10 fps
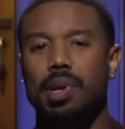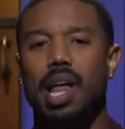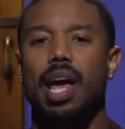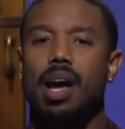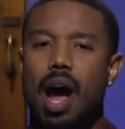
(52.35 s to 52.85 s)
to be
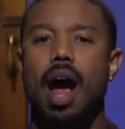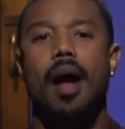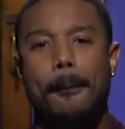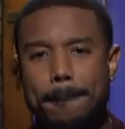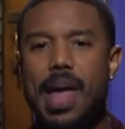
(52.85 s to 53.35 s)
like, all
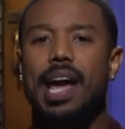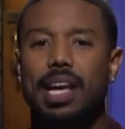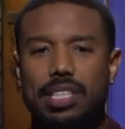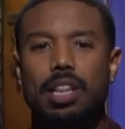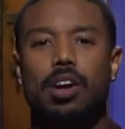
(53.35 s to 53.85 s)
right, I
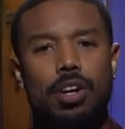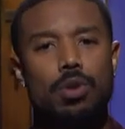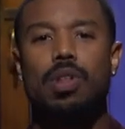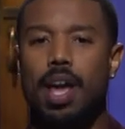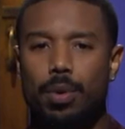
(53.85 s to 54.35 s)
guess I'll learn a
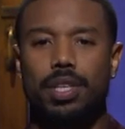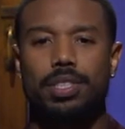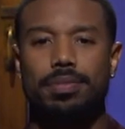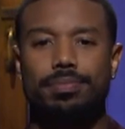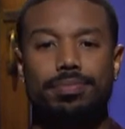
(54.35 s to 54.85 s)
new
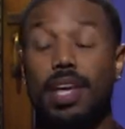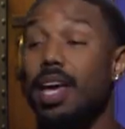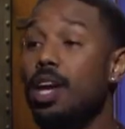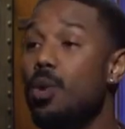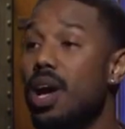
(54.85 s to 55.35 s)
language.
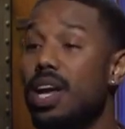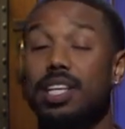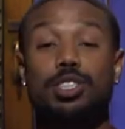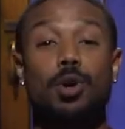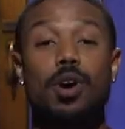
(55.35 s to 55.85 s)
Anyway,
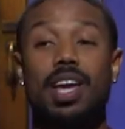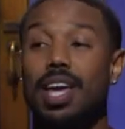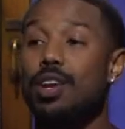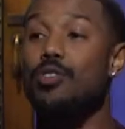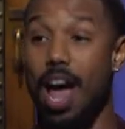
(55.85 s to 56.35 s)

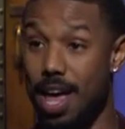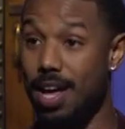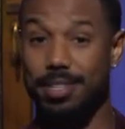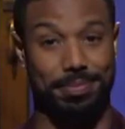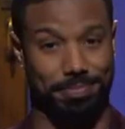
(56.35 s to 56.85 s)
estoy en raya.